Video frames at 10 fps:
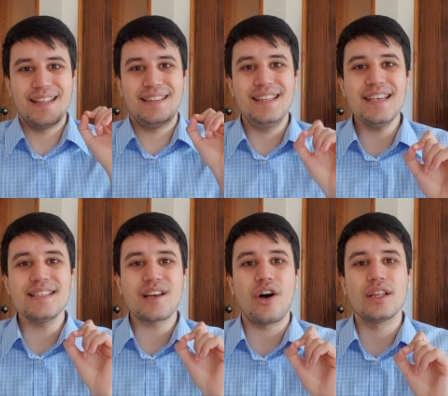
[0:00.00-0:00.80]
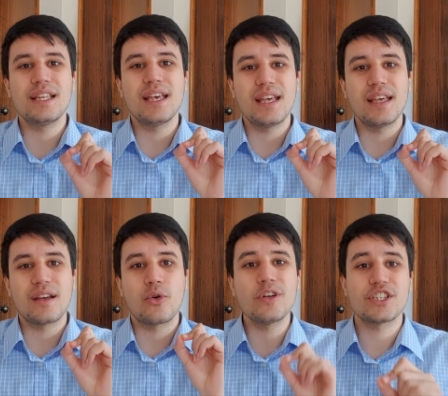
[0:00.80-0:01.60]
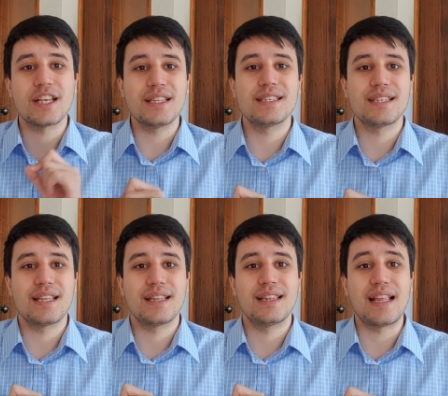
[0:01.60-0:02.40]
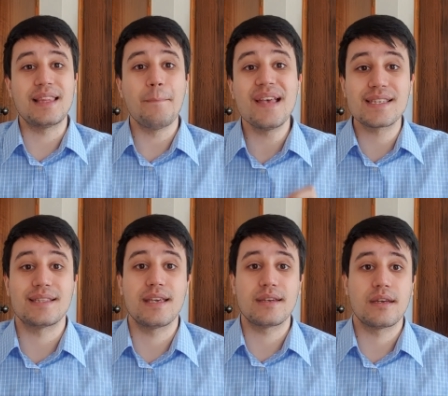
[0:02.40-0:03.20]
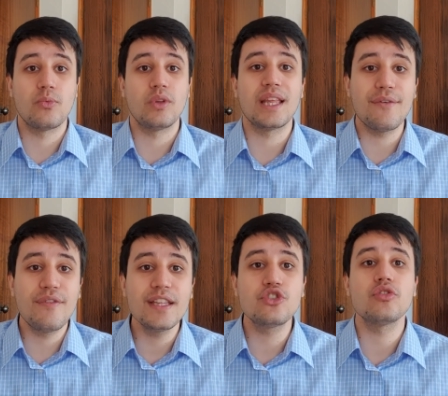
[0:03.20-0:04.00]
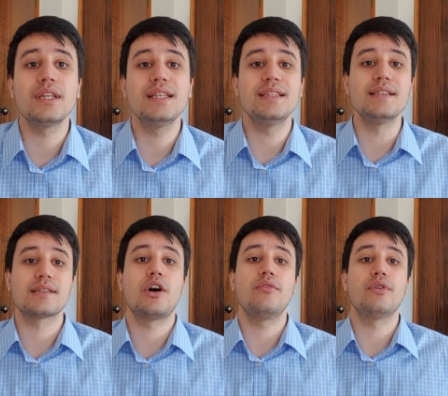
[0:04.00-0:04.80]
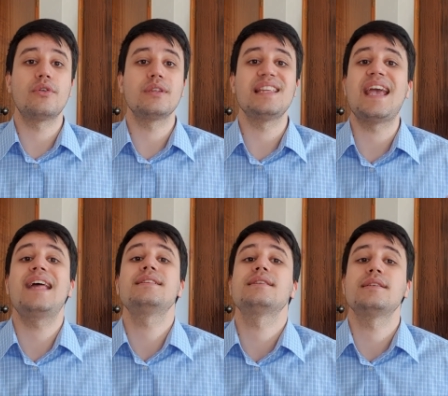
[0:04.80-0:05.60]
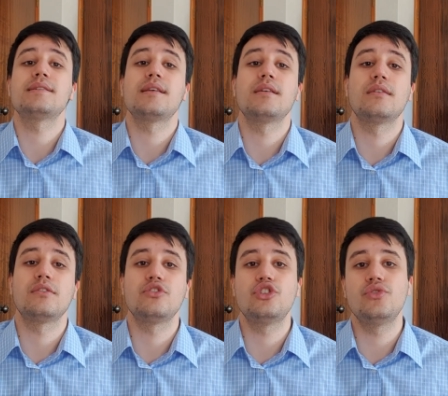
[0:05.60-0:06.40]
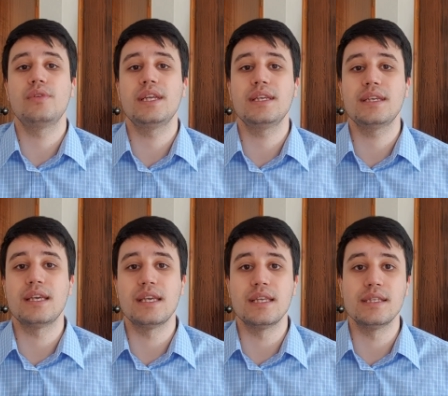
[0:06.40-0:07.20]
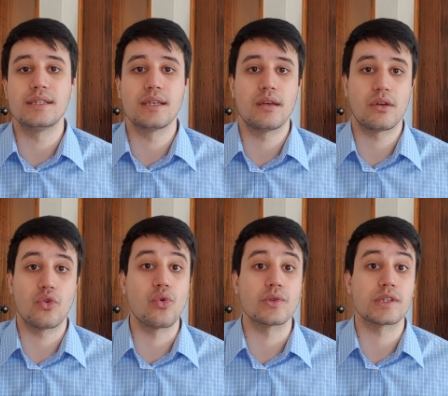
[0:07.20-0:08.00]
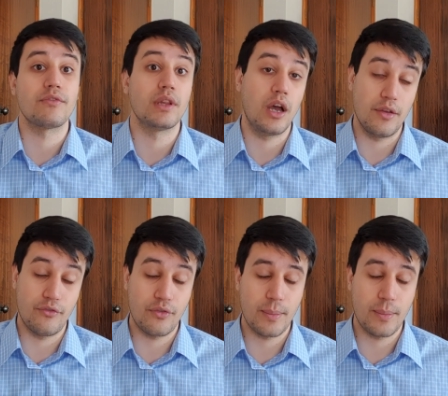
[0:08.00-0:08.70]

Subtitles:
These are the questions that the mystic will eventually discover the answers during his course of life.